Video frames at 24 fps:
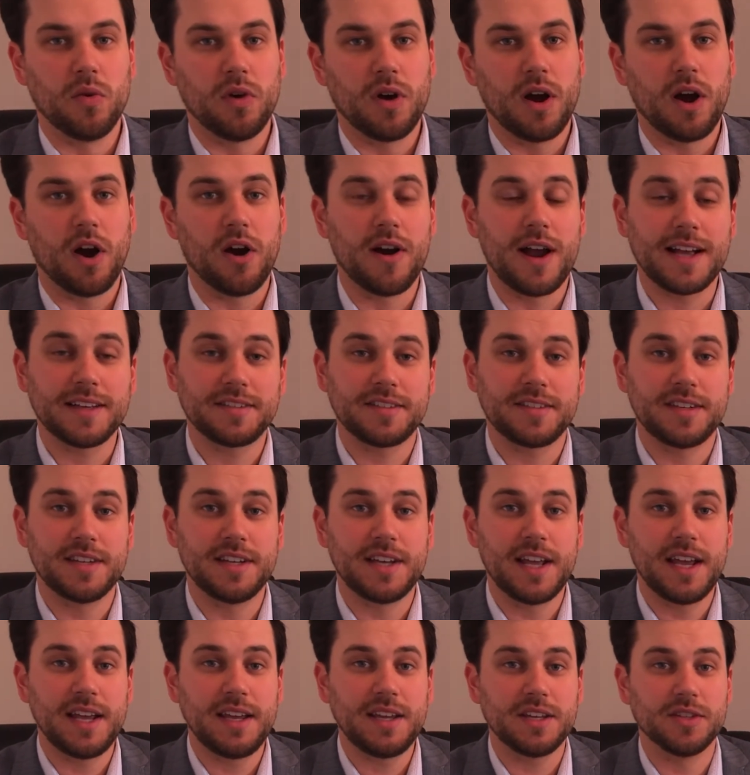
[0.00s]
Our ask
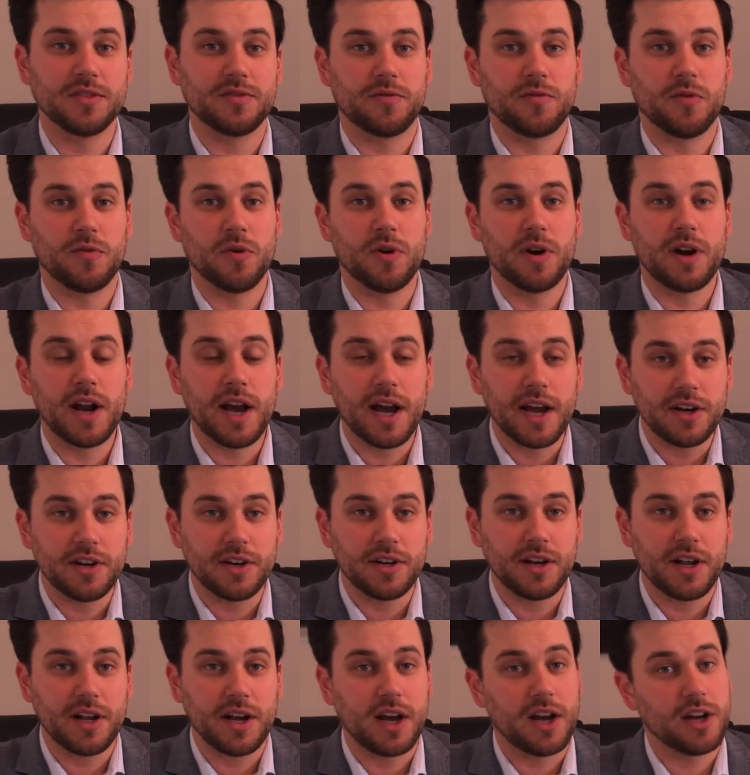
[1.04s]
today is for
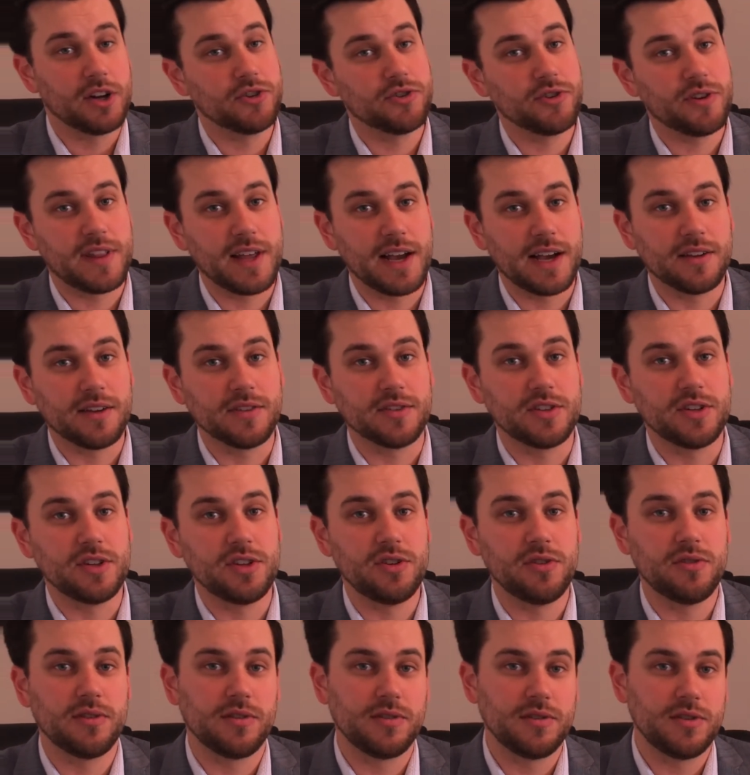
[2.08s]

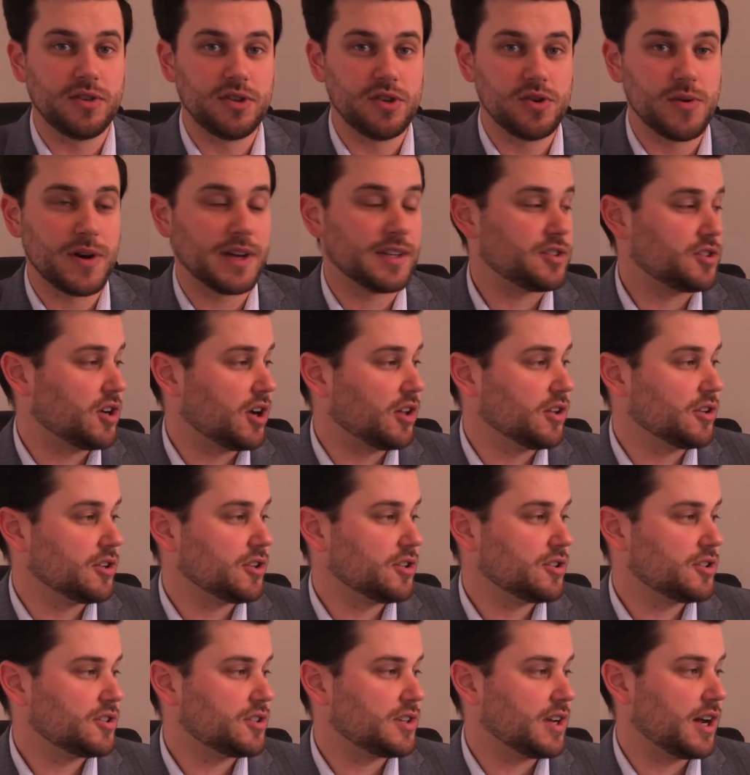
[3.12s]
$900,000 US
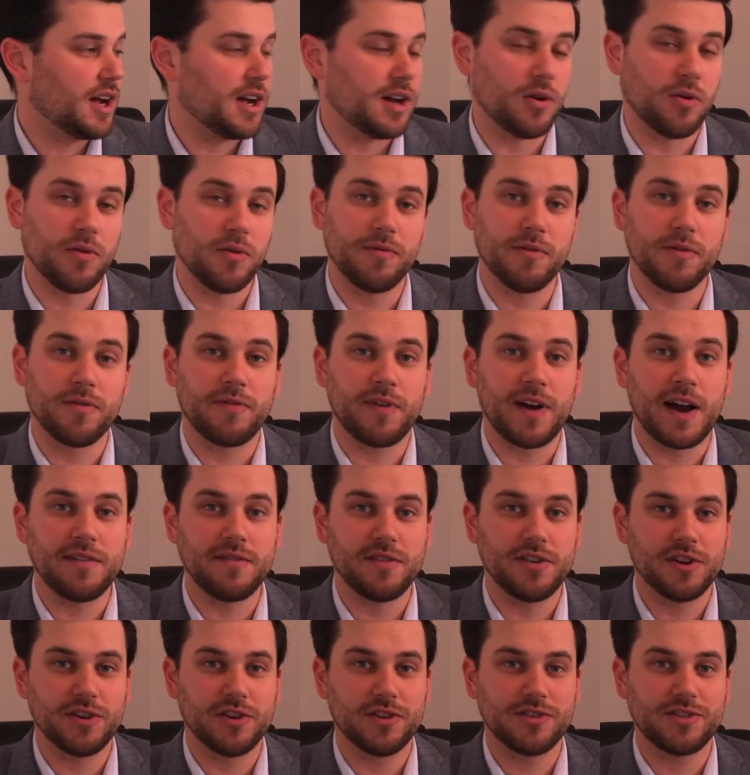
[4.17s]
over 5
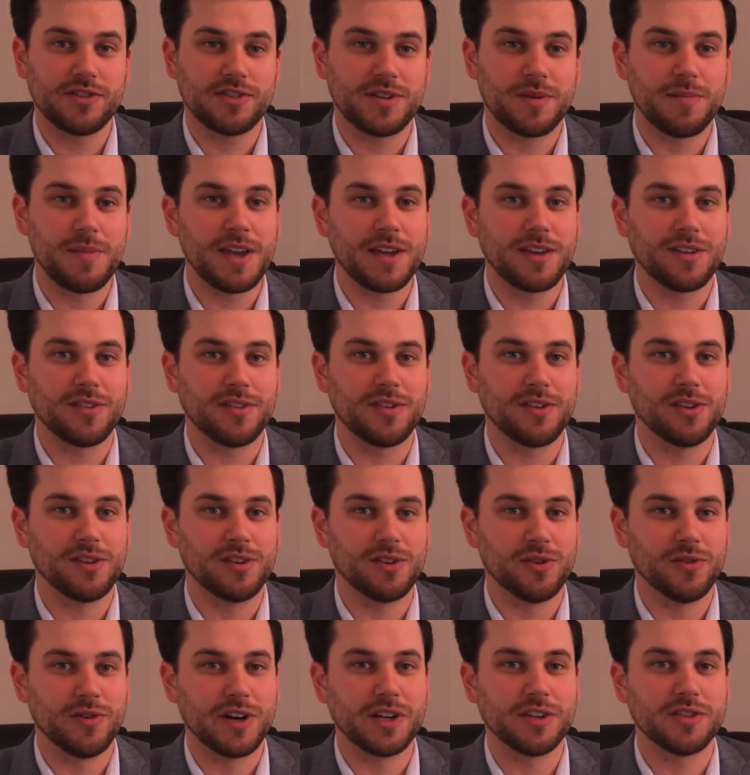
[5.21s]
years to make the
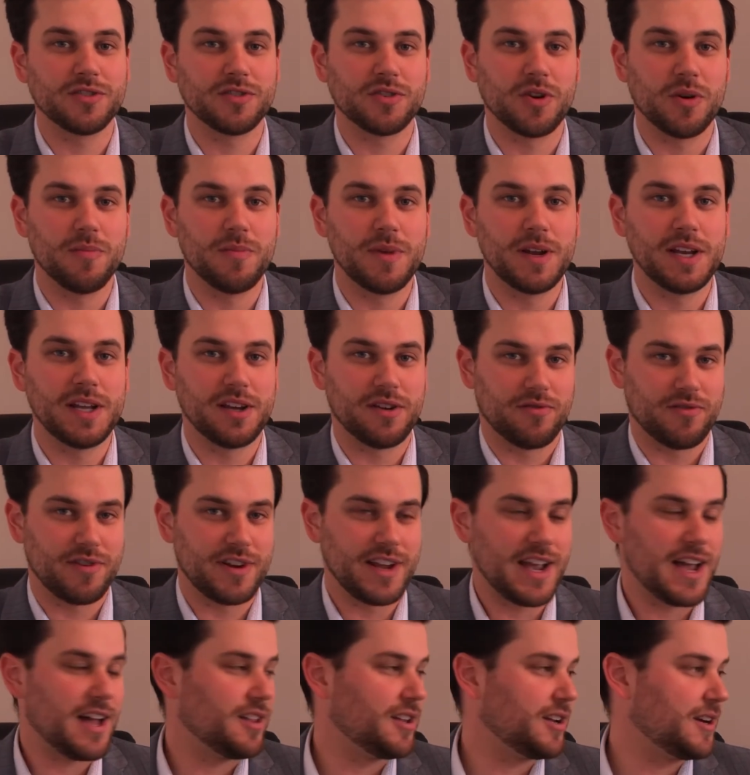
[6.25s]
Laryngoscope Mini a
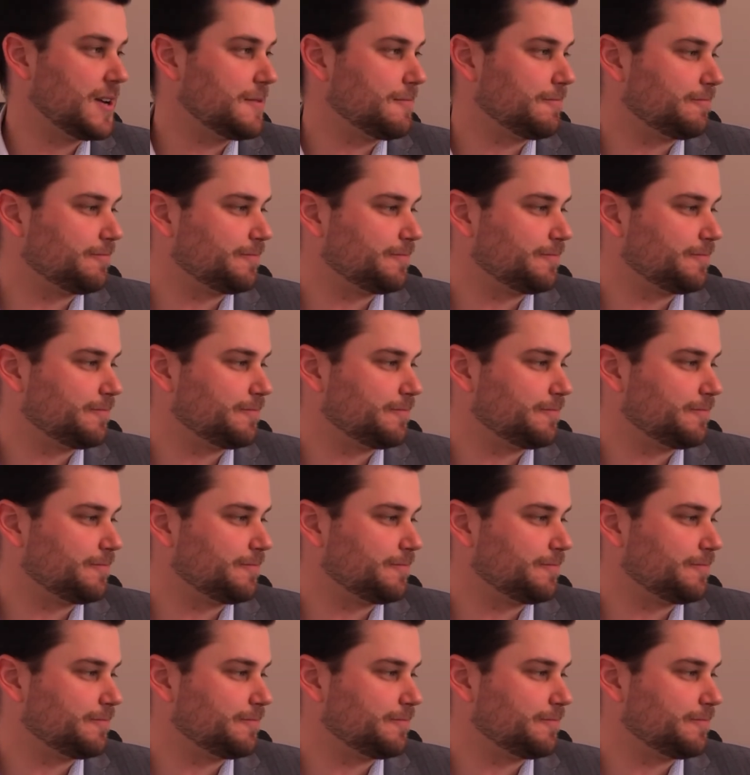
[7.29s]
reality.